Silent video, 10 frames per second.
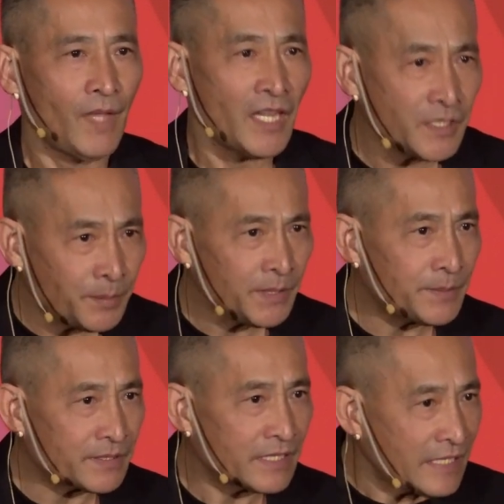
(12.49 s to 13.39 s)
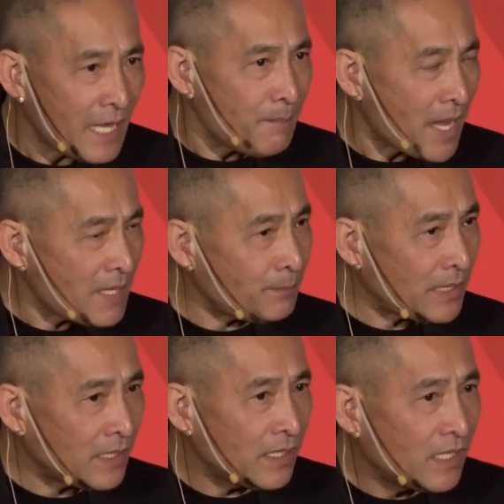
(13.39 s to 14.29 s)
Has a purpose. There might
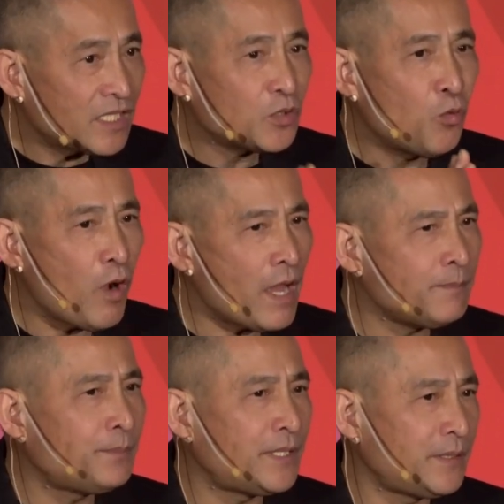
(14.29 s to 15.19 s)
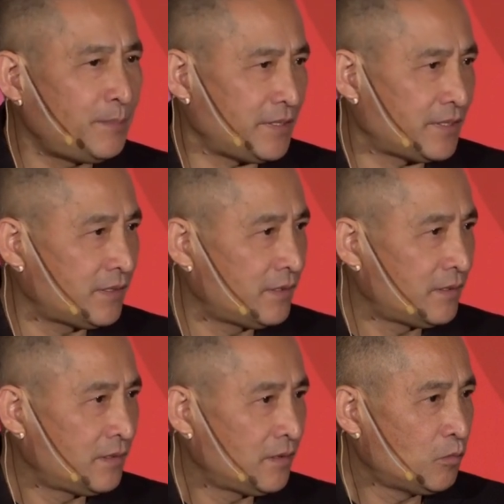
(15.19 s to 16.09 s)
be, it's one purpose
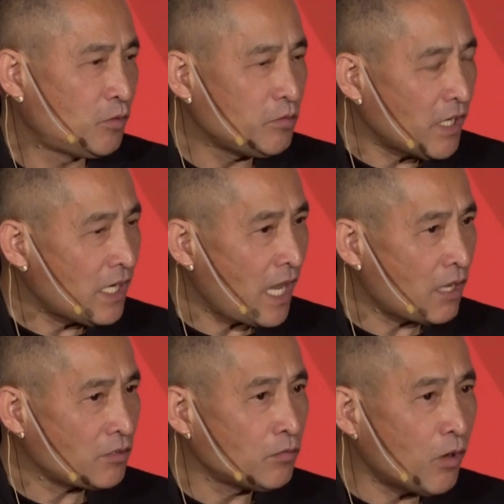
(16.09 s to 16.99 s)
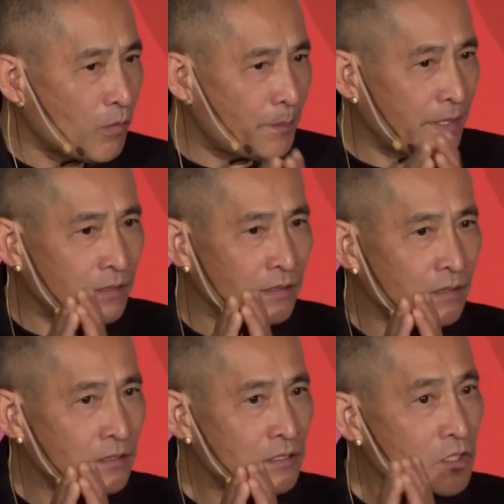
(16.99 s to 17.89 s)
will allow you
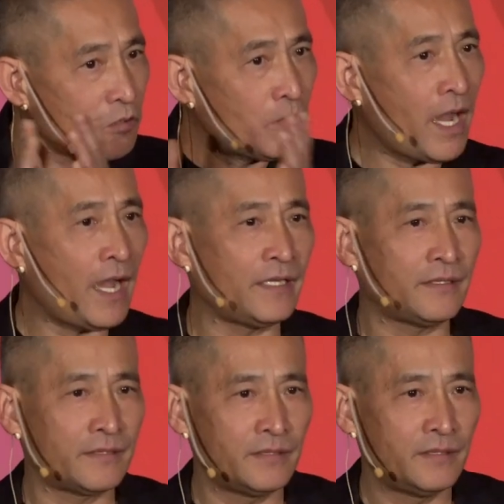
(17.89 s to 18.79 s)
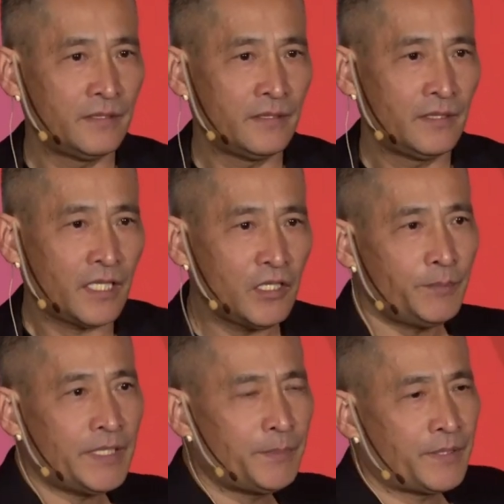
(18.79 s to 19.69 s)
open your eyes.
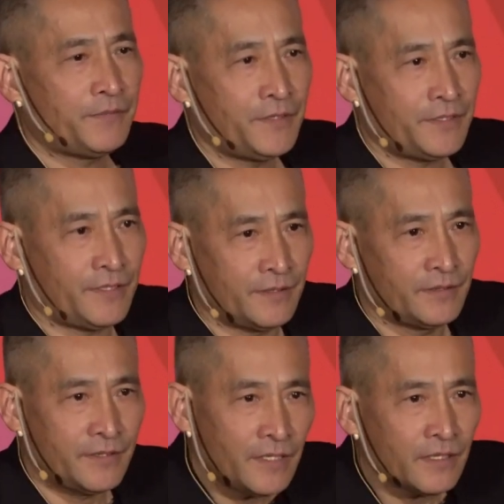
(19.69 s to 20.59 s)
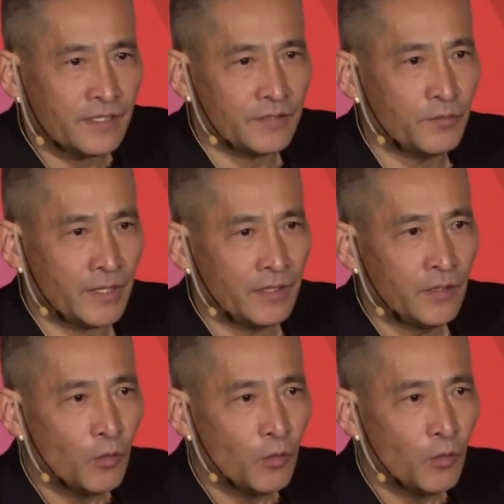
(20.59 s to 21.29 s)
He'll be the professor. Think of this way.